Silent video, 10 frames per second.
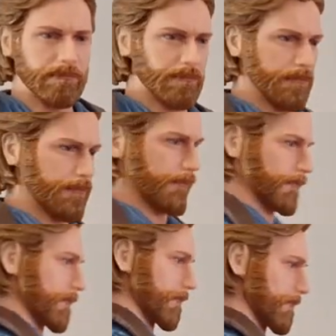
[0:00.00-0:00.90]
looks,
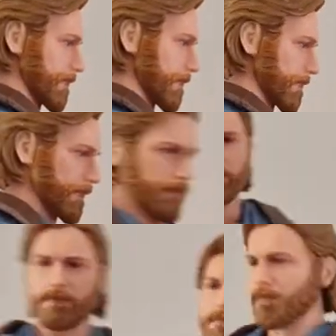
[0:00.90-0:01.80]
you know,
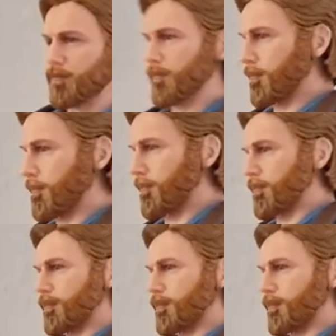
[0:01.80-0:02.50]
aesthetically